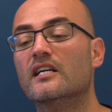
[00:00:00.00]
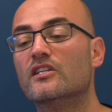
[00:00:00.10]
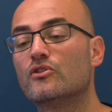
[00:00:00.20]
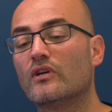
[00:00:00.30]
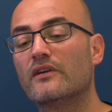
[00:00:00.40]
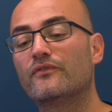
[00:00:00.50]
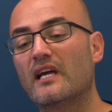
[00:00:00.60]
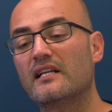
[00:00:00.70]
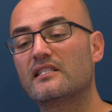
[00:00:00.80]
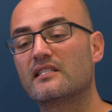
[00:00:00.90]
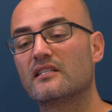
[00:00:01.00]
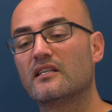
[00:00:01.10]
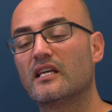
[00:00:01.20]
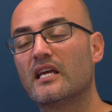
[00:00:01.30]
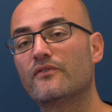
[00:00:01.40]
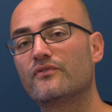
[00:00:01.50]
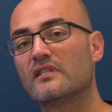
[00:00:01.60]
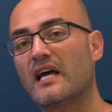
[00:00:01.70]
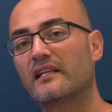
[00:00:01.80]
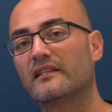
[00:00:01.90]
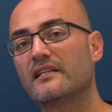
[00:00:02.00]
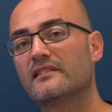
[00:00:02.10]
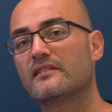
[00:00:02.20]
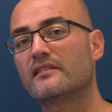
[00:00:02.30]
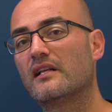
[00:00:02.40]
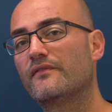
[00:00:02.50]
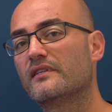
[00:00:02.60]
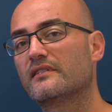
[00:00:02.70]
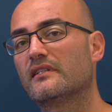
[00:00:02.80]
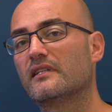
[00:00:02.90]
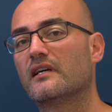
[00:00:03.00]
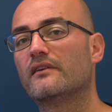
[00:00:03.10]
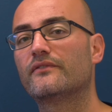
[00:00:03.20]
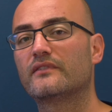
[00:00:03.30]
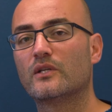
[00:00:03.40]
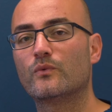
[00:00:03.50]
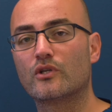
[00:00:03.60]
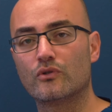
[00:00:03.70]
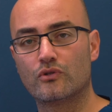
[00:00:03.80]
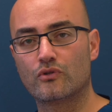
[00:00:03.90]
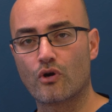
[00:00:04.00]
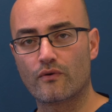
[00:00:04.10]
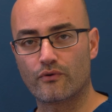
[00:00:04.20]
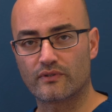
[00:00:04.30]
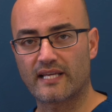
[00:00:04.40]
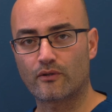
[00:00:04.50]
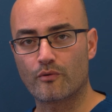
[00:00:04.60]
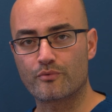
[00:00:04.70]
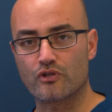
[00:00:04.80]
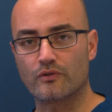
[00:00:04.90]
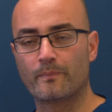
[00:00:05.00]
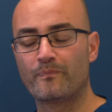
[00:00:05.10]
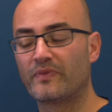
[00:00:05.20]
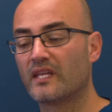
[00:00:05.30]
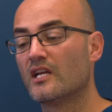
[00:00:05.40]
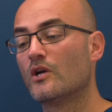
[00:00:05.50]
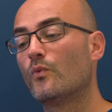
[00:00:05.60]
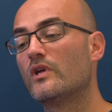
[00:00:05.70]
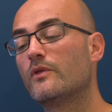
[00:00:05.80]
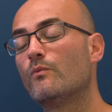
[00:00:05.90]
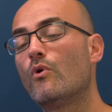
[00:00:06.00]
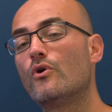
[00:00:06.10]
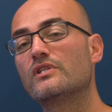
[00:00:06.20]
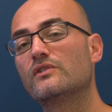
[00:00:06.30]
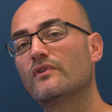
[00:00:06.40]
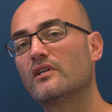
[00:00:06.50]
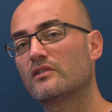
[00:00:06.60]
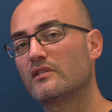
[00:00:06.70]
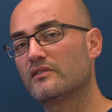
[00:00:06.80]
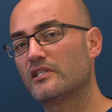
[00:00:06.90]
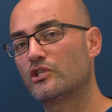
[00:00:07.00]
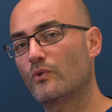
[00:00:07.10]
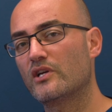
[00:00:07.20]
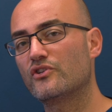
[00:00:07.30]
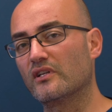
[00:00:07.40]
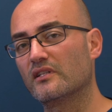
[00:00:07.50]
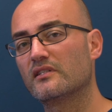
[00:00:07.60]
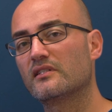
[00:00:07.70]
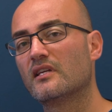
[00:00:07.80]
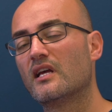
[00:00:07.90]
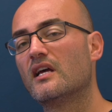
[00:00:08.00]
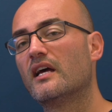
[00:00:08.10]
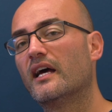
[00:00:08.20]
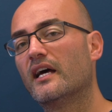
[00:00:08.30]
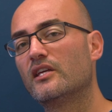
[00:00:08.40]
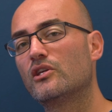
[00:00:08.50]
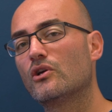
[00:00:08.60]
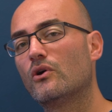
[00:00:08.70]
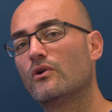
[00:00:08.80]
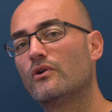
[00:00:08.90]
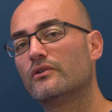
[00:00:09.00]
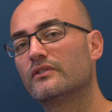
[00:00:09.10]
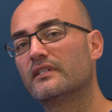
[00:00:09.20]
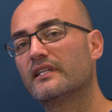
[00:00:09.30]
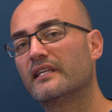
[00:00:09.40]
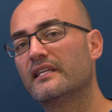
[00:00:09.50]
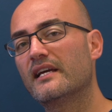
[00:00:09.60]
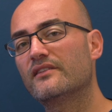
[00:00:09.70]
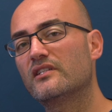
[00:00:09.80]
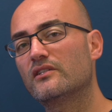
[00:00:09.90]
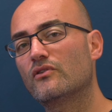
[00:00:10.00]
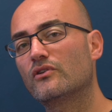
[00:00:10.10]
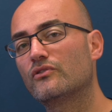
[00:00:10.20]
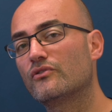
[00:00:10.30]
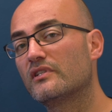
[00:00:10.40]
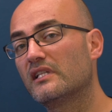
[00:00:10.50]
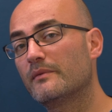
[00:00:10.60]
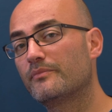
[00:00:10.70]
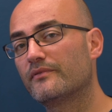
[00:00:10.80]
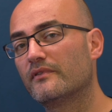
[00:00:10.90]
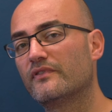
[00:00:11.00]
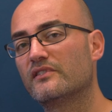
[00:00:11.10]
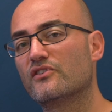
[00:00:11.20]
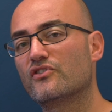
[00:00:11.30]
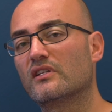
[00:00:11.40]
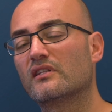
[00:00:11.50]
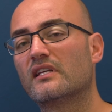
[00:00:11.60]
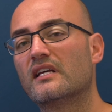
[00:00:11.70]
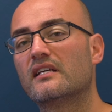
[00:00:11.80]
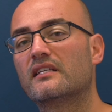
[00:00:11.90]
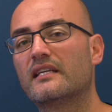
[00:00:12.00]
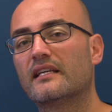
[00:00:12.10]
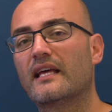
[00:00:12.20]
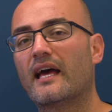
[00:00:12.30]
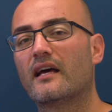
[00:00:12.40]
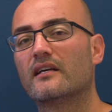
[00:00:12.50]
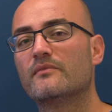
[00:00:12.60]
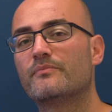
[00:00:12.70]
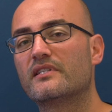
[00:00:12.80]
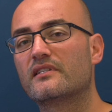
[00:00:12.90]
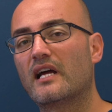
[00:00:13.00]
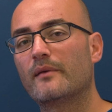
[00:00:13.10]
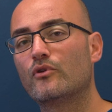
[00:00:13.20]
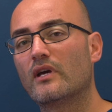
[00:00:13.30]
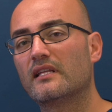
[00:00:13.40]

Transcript: So if night lays itself is not enough, then we could go for that option. With more severe situations, your ENT doctor or sleep physician can prescribe you